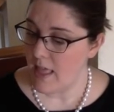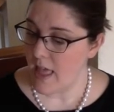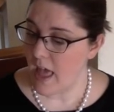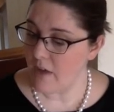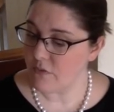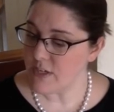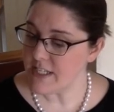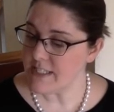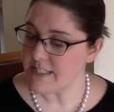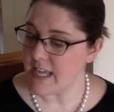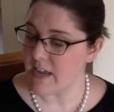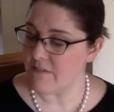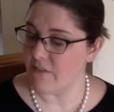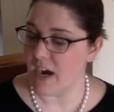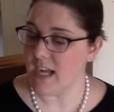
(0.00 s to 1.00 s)
every
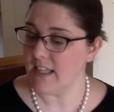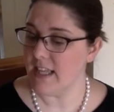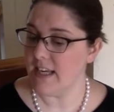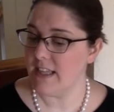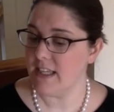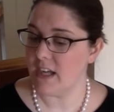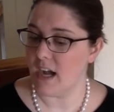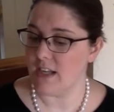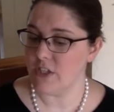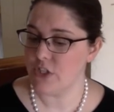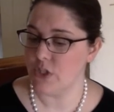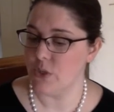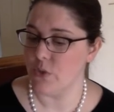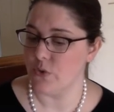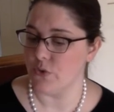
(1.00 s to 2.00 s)
state violated the
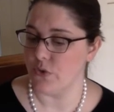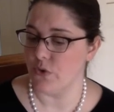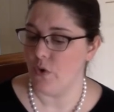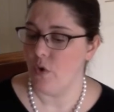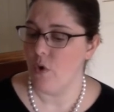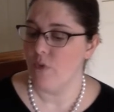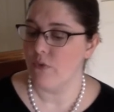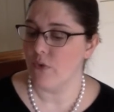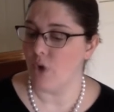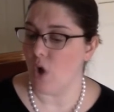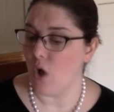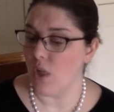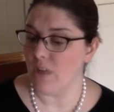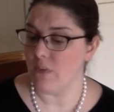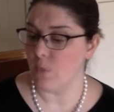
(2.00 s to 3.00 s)
Constitution for
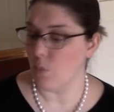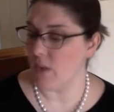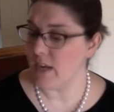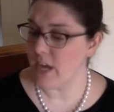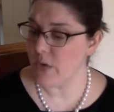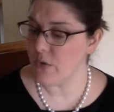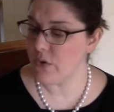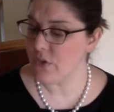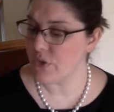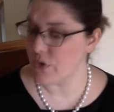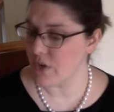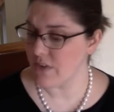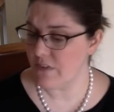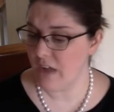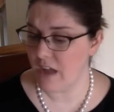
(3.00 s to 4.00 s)
all of the
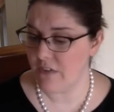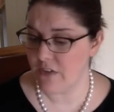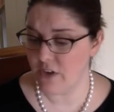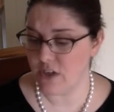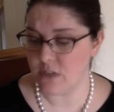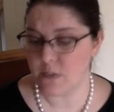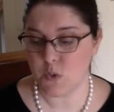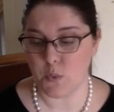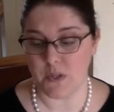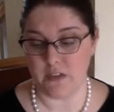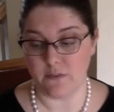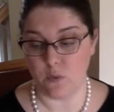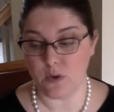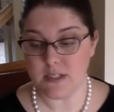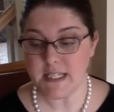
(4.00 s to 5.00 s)
135 years between the
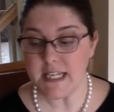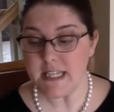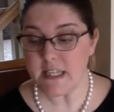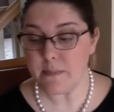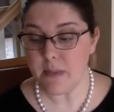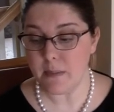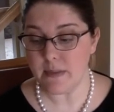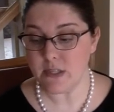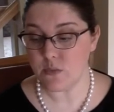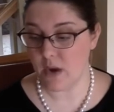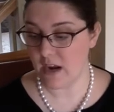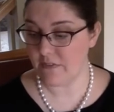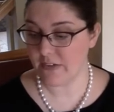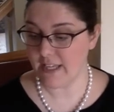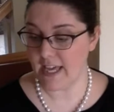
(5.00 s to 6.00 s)
14th Amendment's
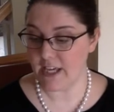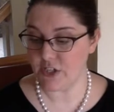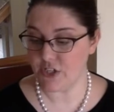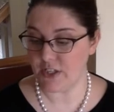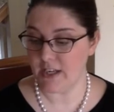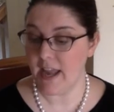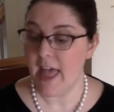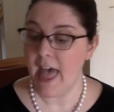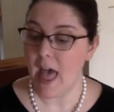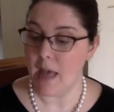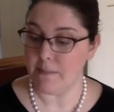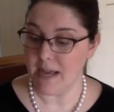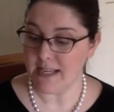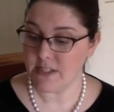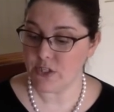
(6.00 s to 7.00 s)
ratification and
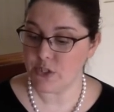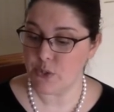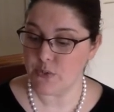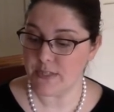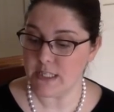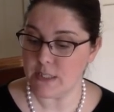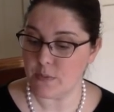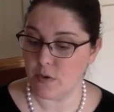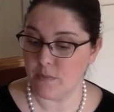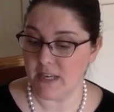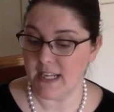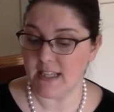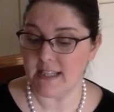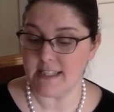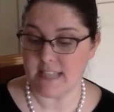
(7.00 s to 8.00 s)
Massachusetts
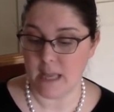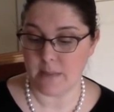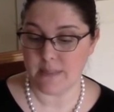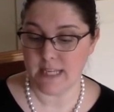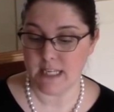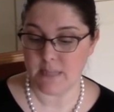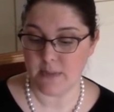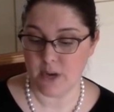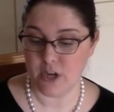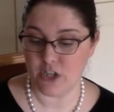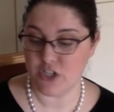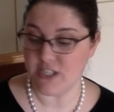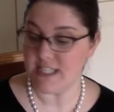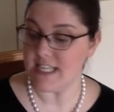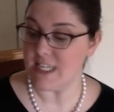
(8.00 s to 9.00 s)
permitting the same-sex
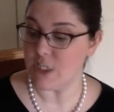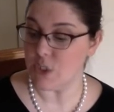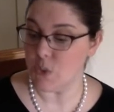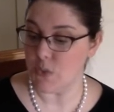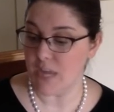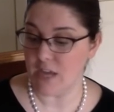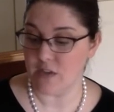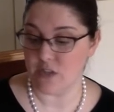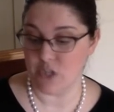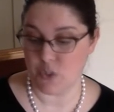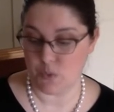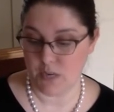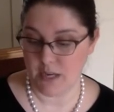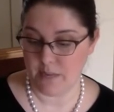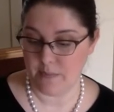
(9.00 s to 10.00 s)
marriages in 2003.